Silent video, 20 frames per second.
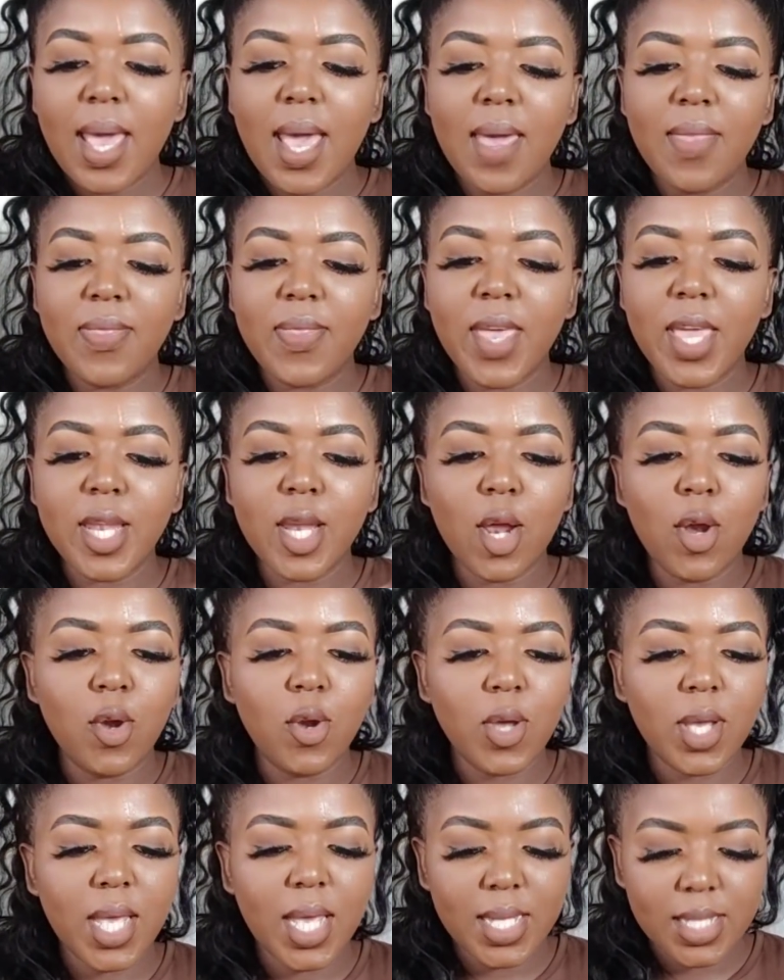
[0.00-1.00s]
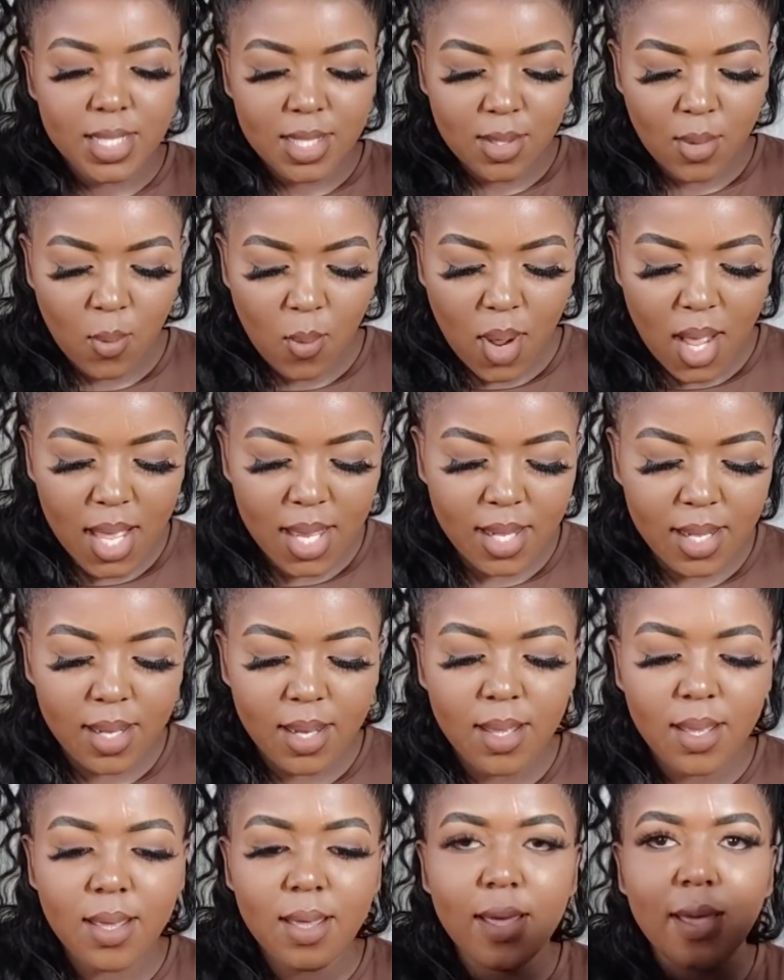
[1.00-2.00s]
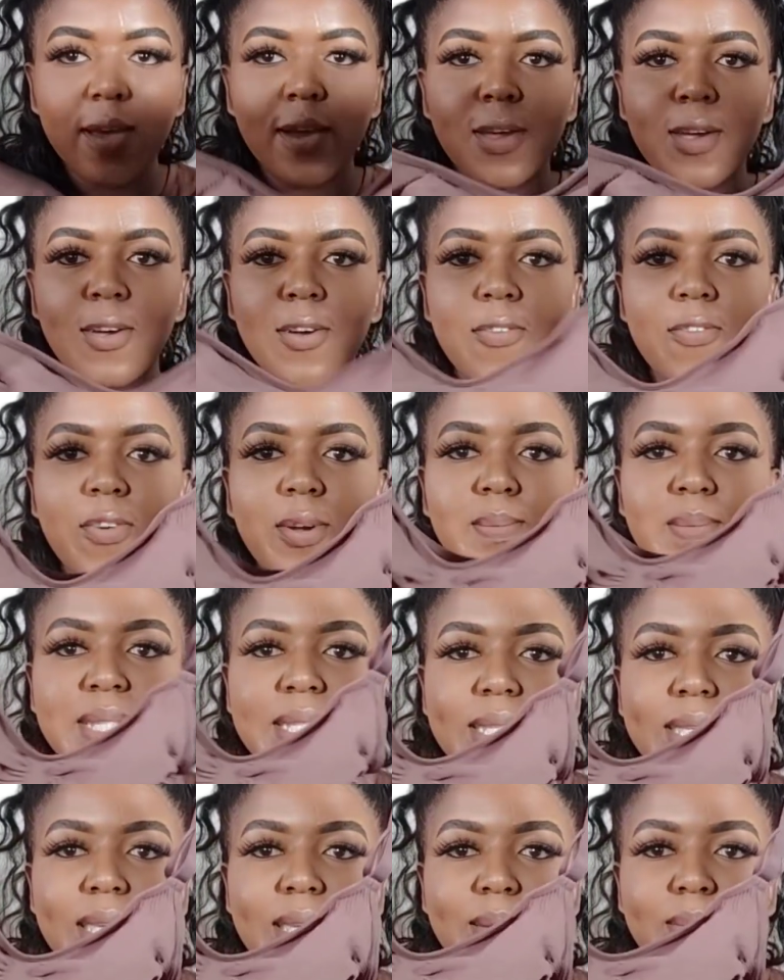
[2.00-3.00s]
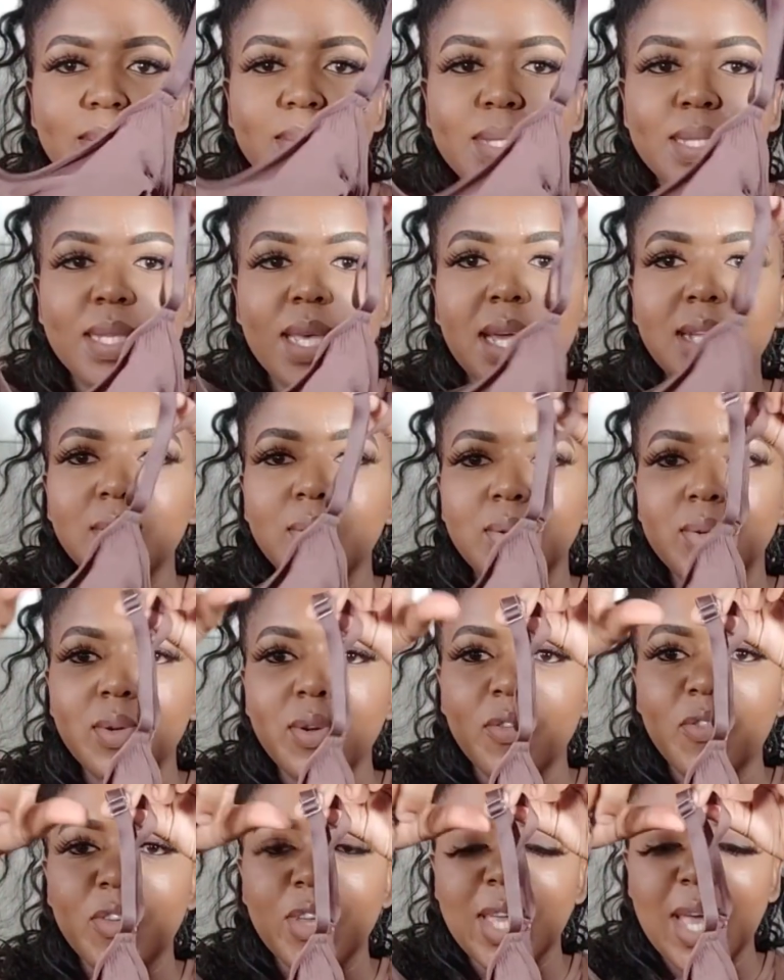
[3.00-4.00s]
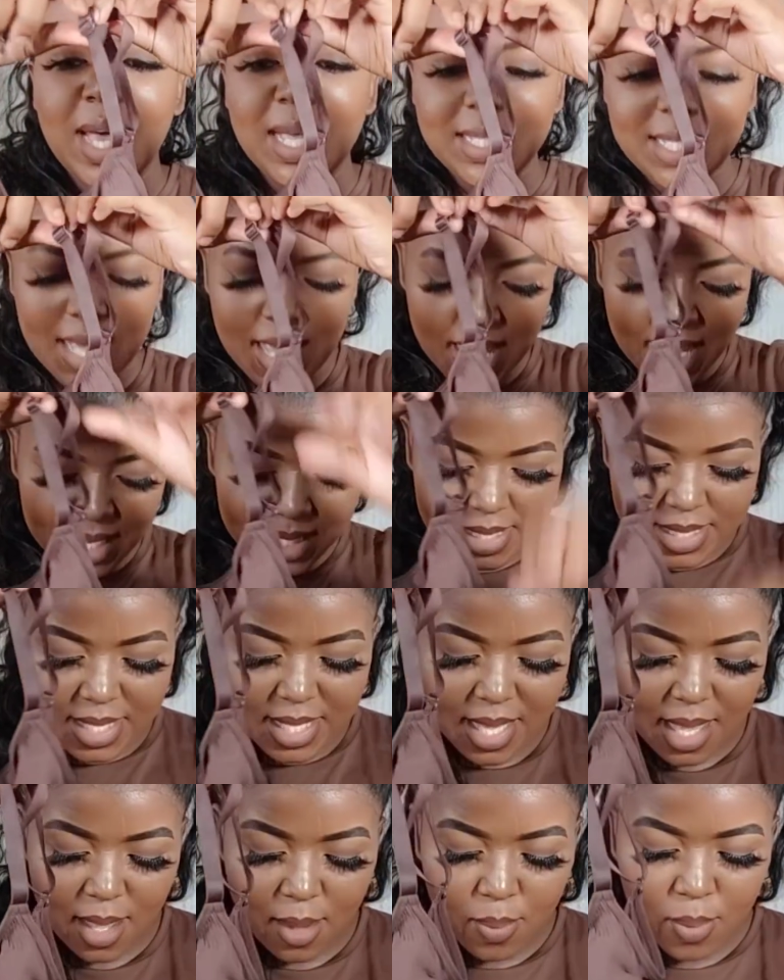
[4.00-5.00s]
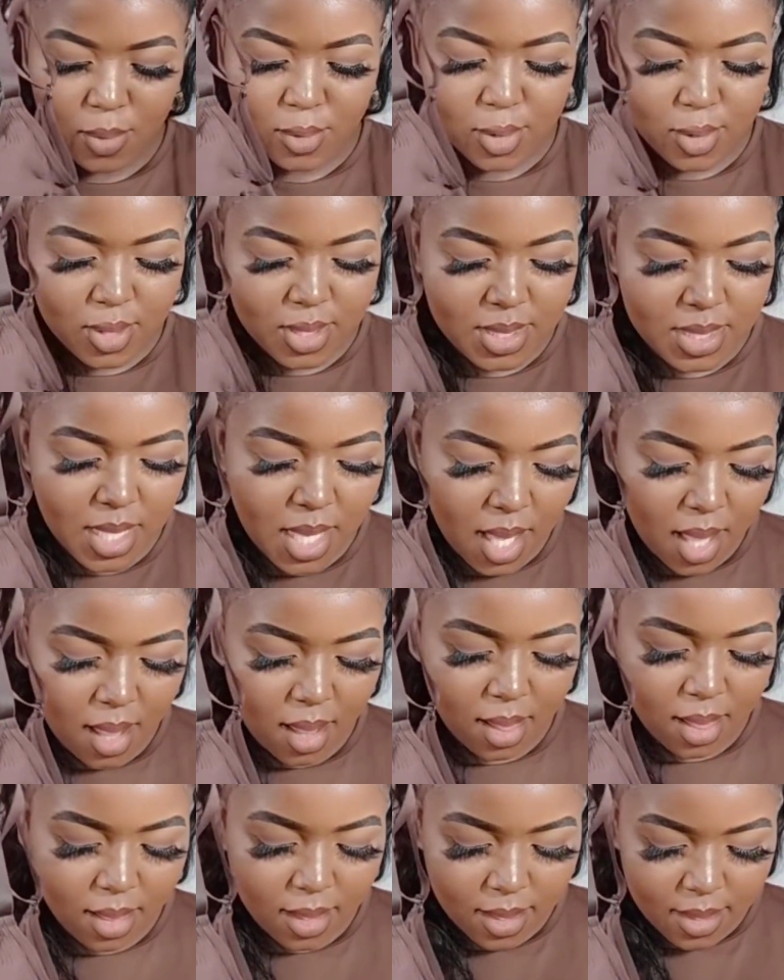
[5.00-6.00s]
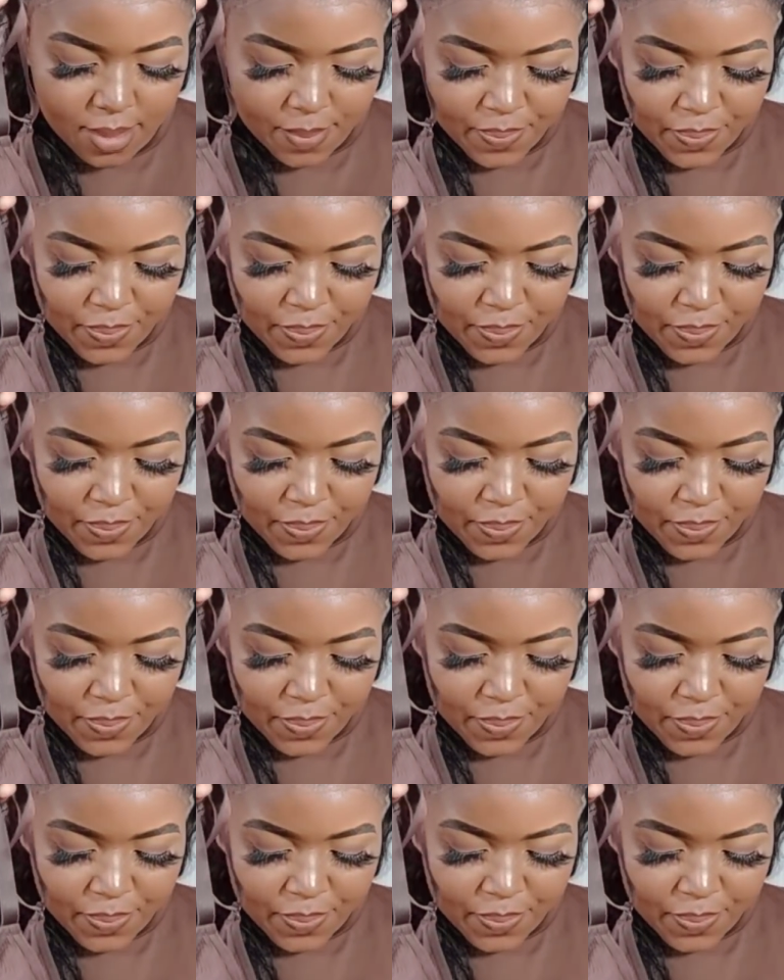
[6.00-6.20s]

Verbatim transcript: And then look at the one from Skims. I don't know if you guys are actually able to tell,